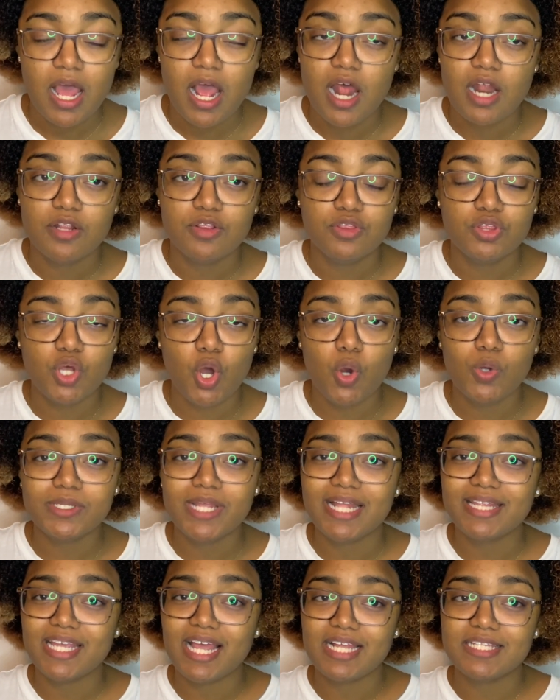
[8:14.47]
Know
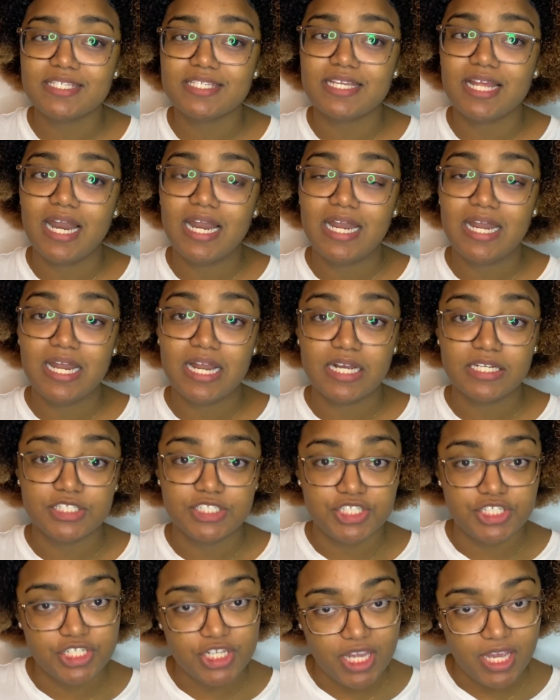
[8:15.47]
that it's
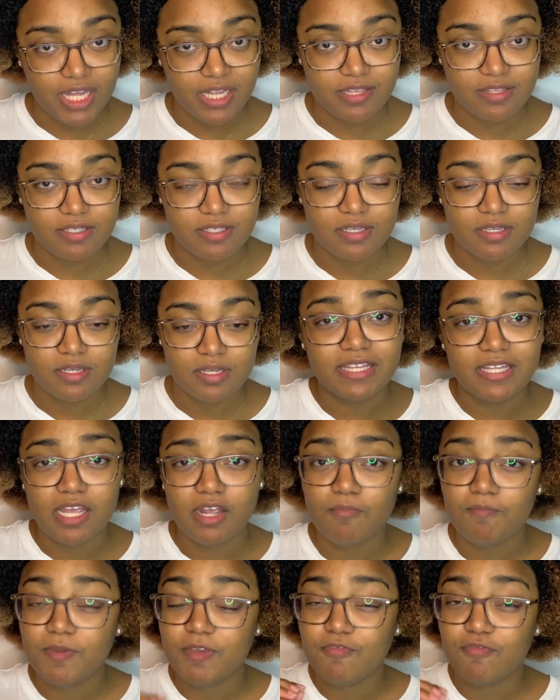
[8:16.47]
legit.
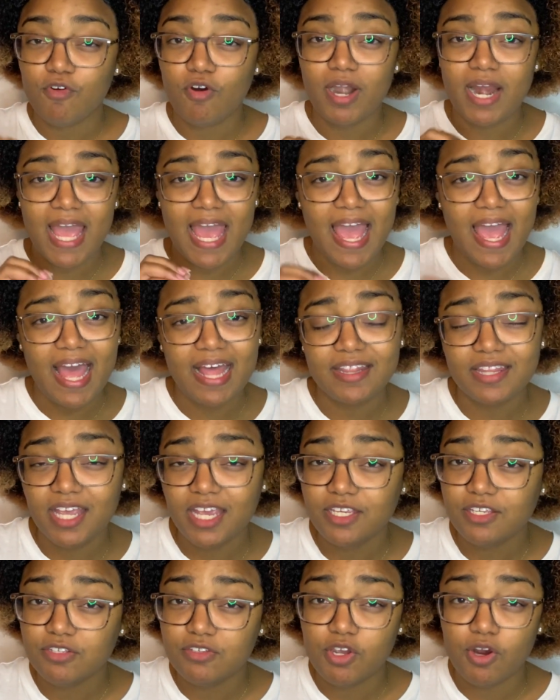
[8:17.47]
Before
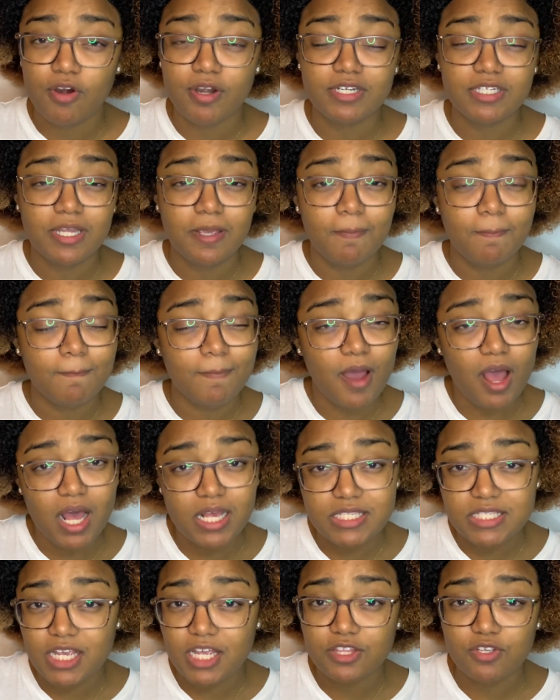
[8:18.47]
handing your
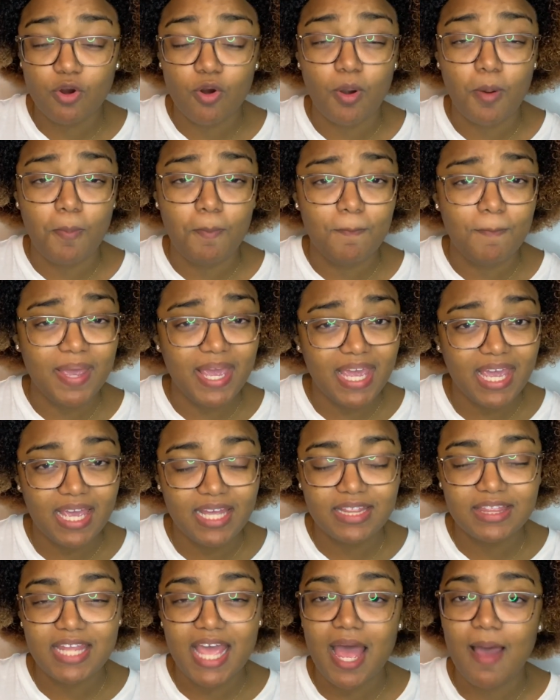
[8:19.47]
deposit or
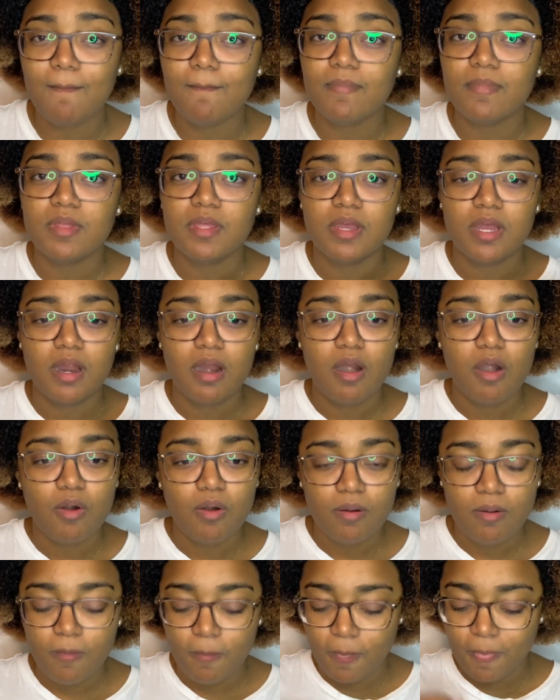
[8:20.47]
paying them,
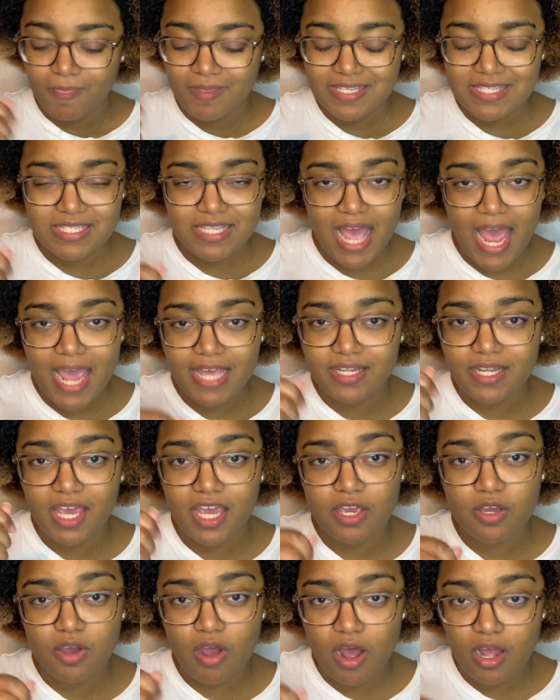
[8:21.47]
sign
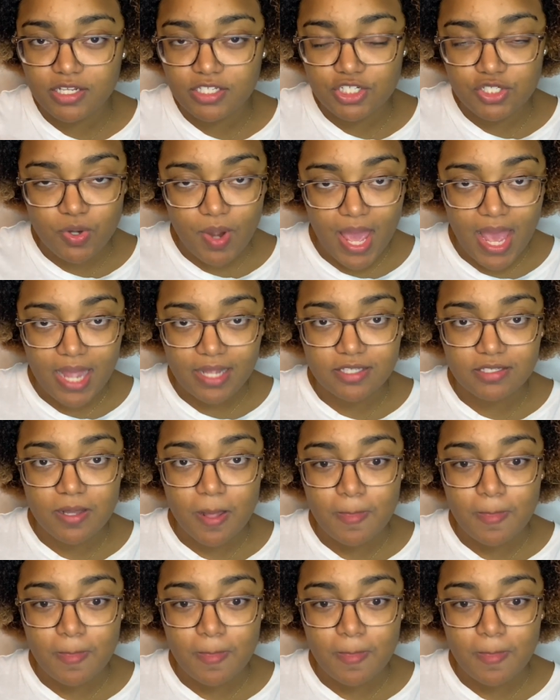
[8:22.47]
a contract.